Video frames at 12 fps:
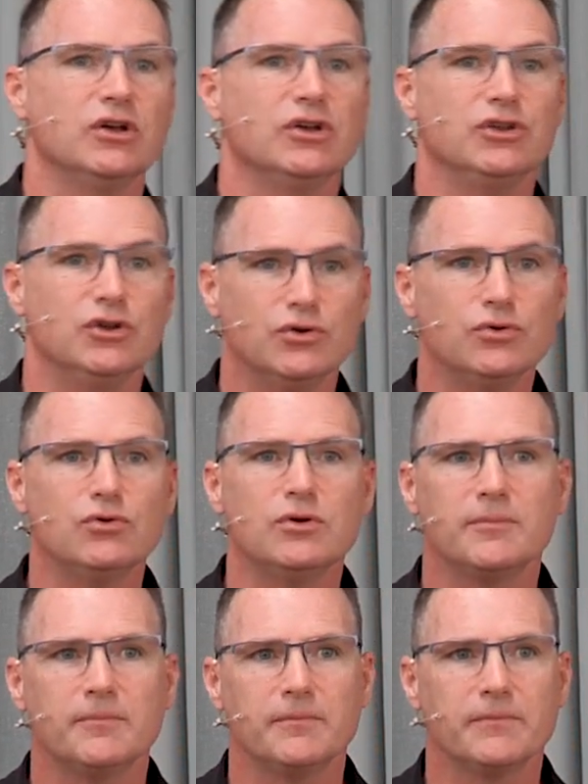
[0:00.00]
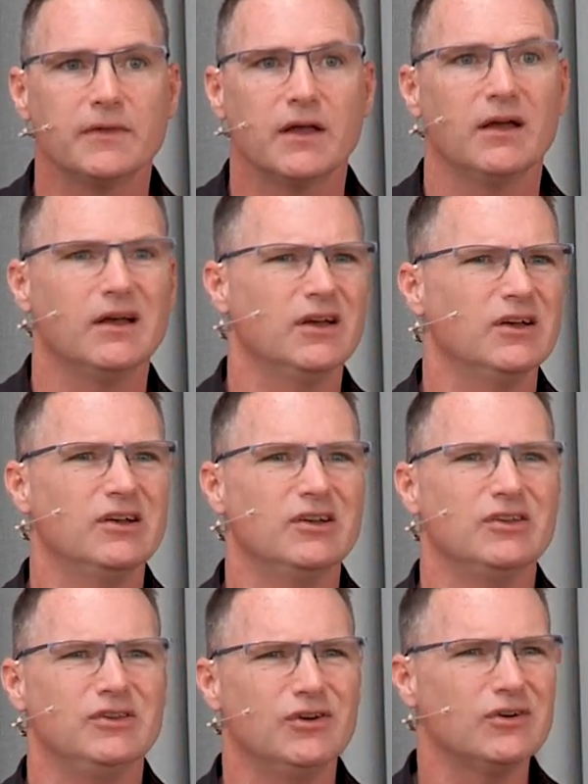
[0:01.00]
you,
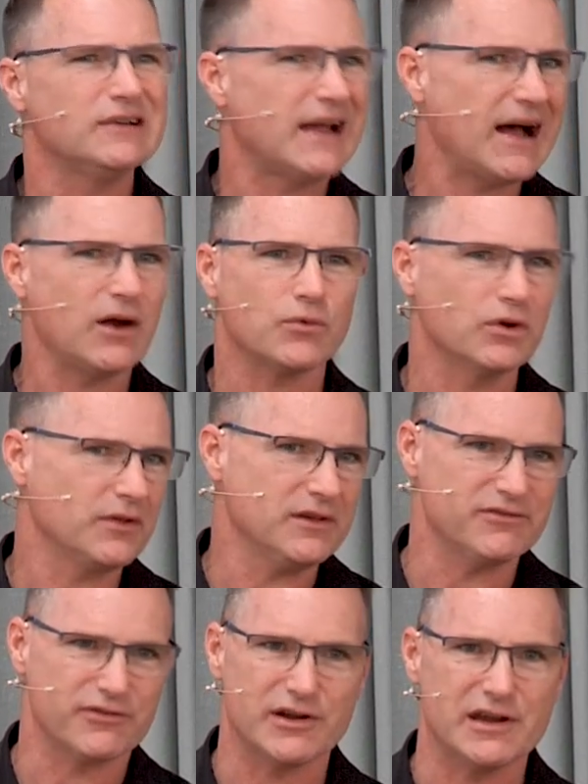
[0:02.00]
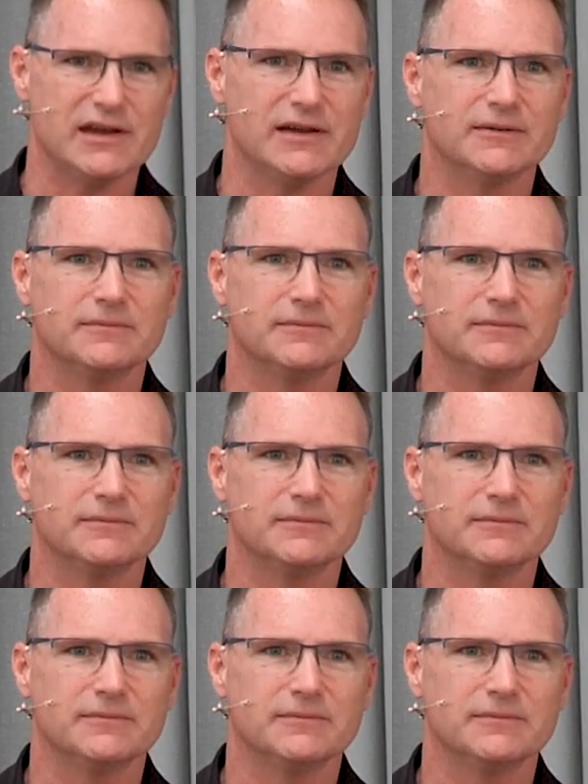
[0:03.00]
you're not really free.